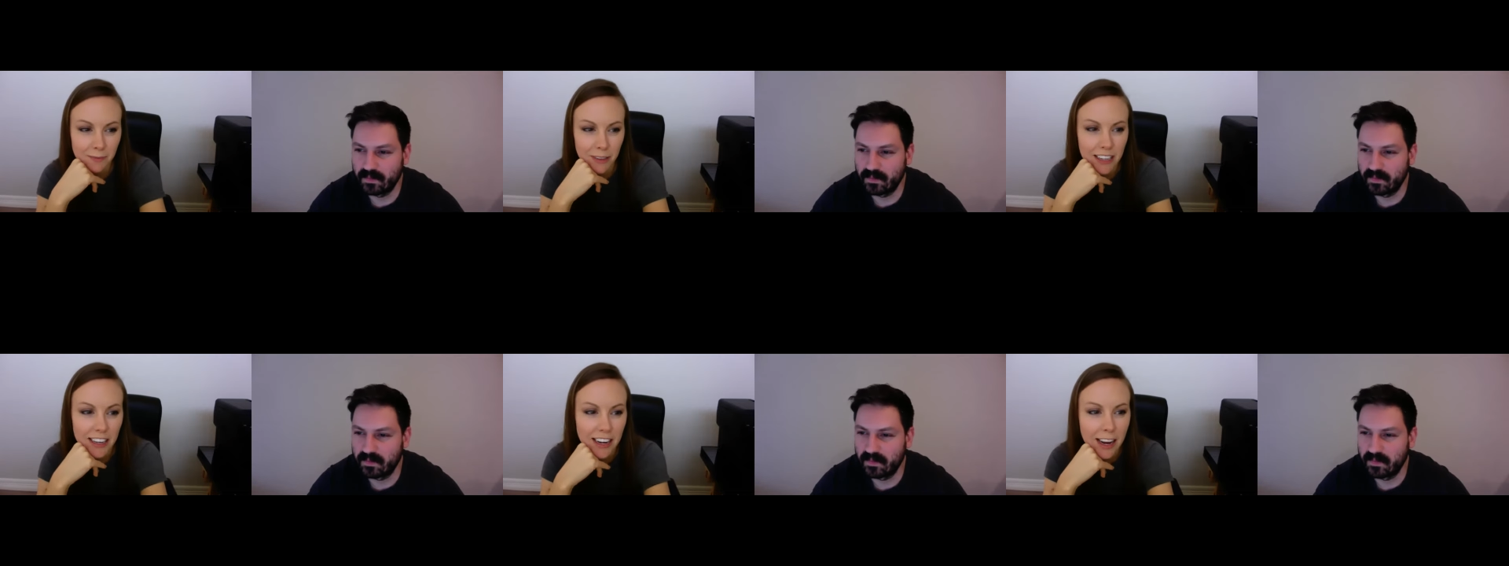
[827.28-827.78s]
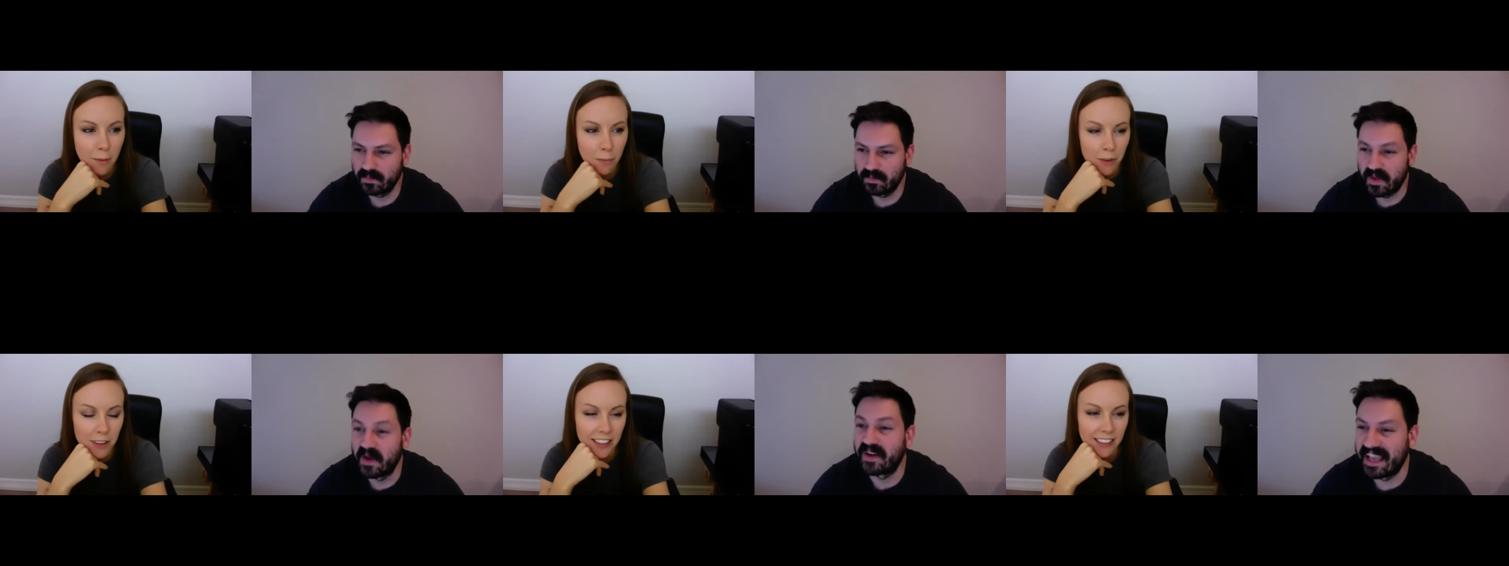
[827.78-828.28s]
Speaker 1: beginning
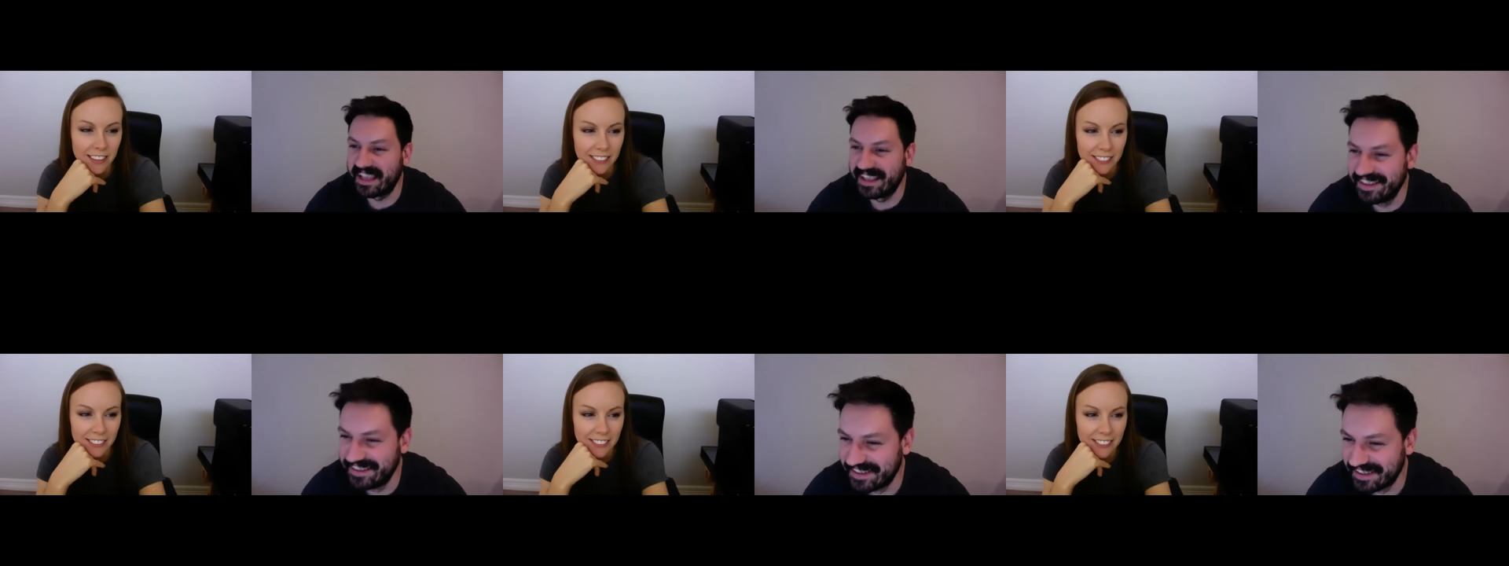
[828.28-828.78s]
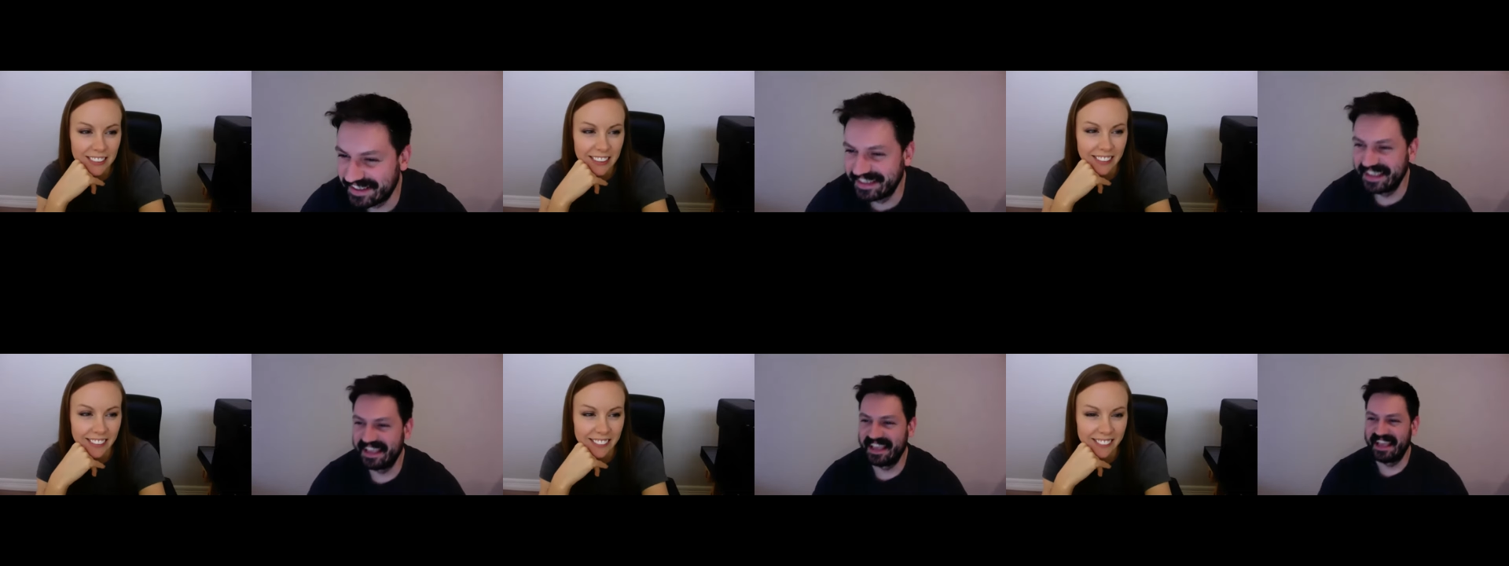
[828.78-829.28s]
point. Okay.
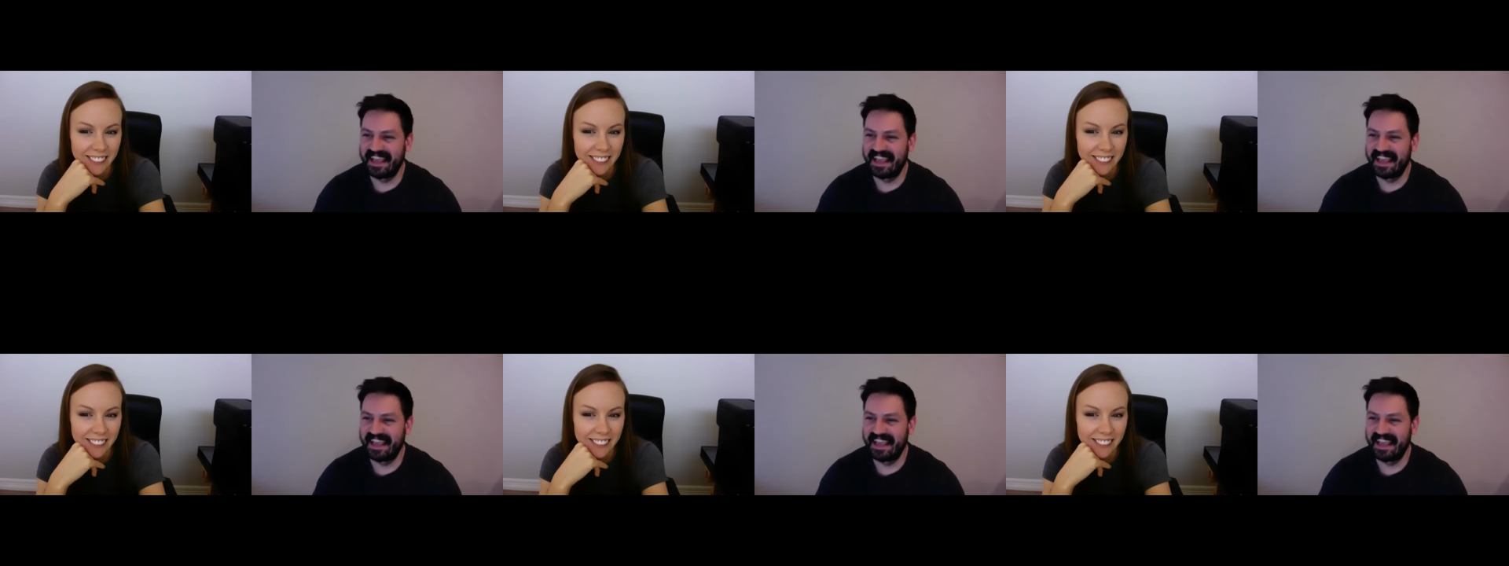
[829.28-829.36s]
So